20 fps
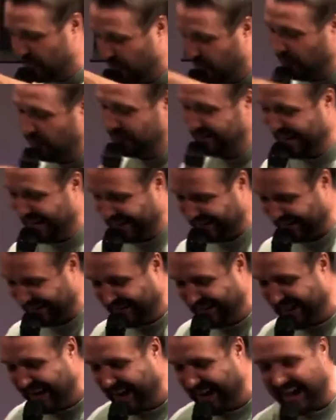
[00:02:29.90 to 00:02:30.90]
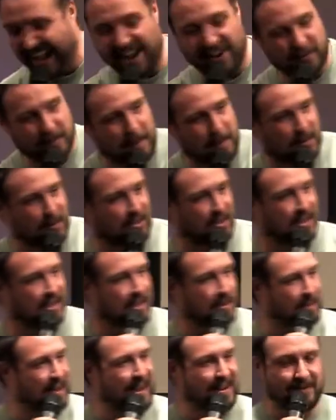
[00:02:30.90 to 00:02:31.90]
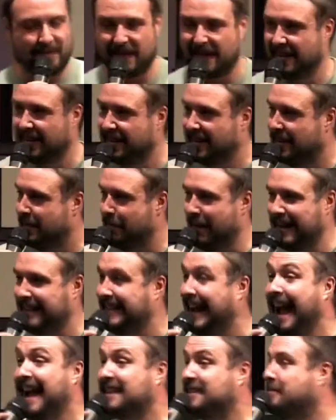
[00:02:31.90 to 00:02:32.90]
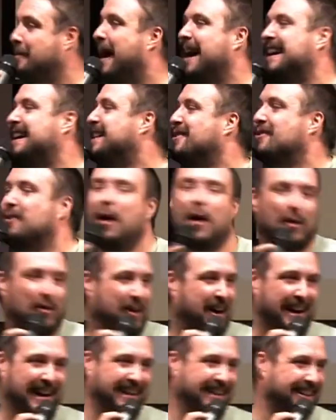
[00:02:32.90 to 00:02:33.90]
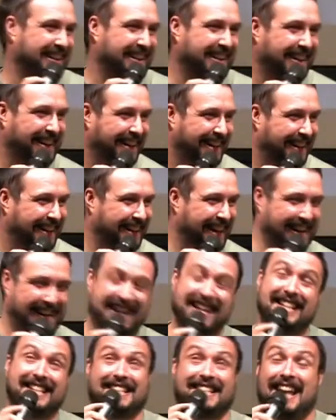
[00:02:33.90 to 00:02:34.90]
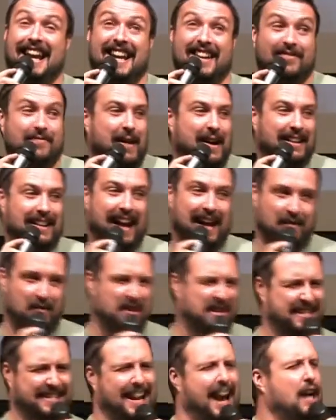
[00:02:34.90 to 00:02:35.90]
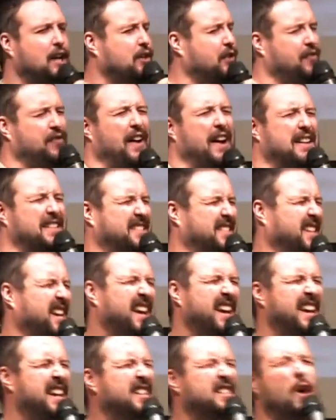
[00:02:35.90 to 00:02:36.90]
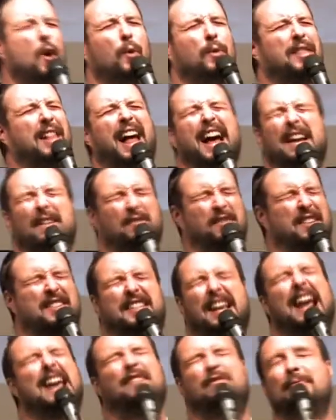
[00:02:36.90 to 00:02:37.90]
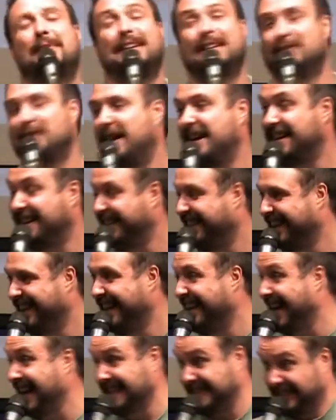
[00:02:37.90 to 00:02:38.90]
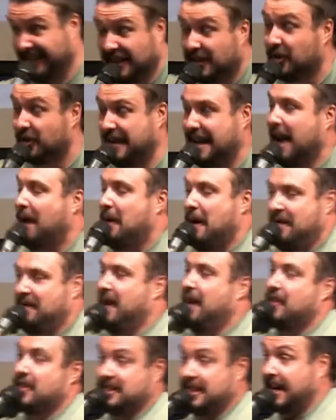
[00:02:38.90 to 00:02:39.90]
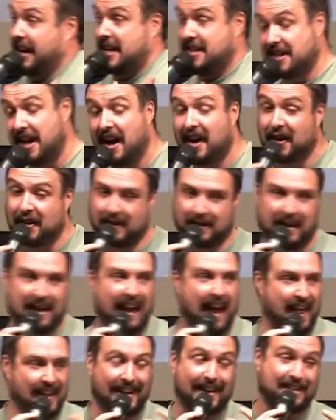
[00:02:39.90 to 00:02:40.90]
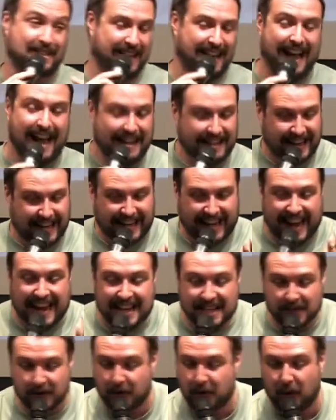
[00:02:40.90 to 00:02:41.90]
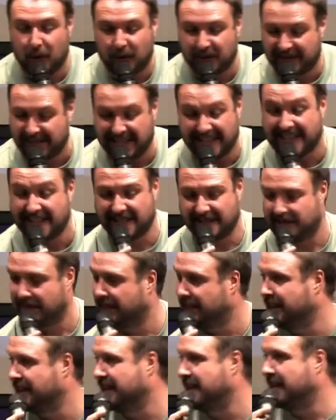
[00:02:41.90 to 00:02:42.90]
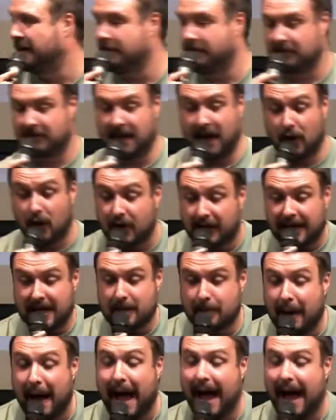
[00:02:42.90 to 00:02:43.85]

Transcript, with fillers: of the pool deck, I remember thinking, man, my dad's my hero, right? Like, he saved my life. He sacrificed his own life to save me, right? That's literally how I felt as like a young, I think I was like, yeah, like 8-year-old kid. Now, looking